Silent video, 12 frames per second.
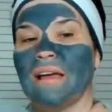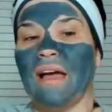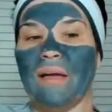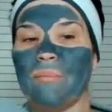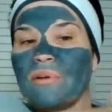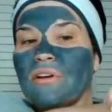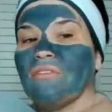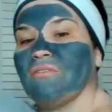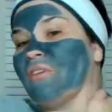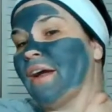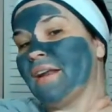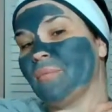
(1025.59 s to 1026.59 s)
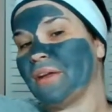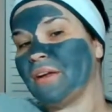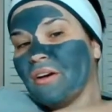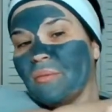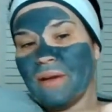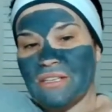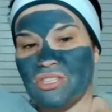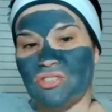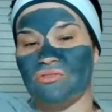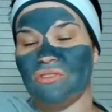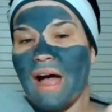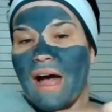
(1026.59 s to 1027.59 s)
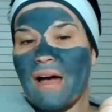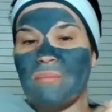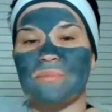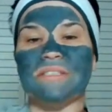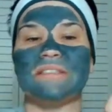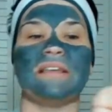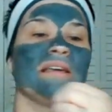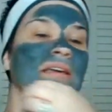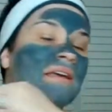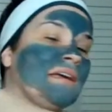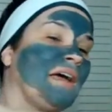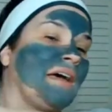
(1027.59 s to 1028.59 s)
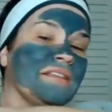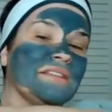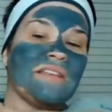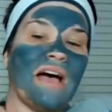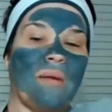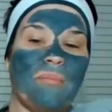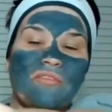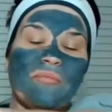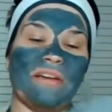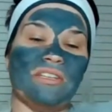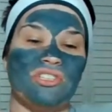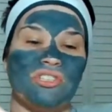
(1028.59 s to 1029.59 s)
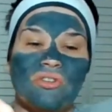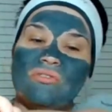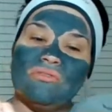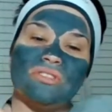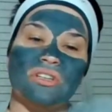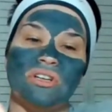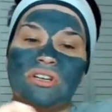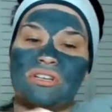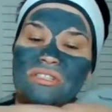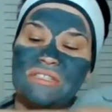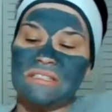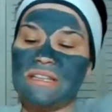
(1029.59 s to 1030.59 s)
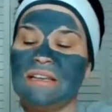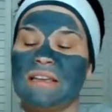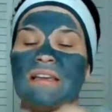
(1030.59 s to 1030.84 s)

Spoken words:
I put it right up here on my traps and the top of my shoulders